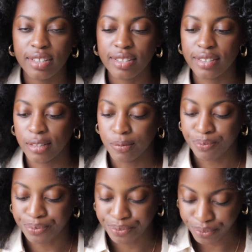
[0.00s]
lens.
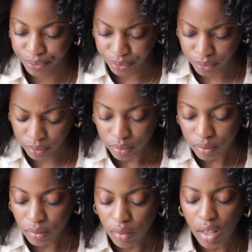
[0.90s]

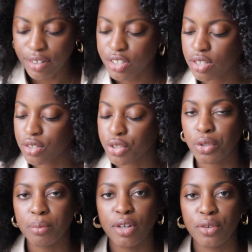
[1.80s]
And just
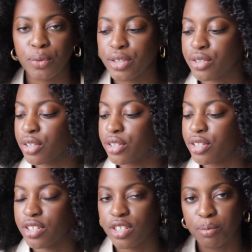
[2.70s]
doing my own
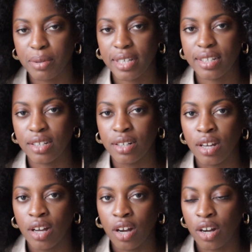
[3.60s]
research and just being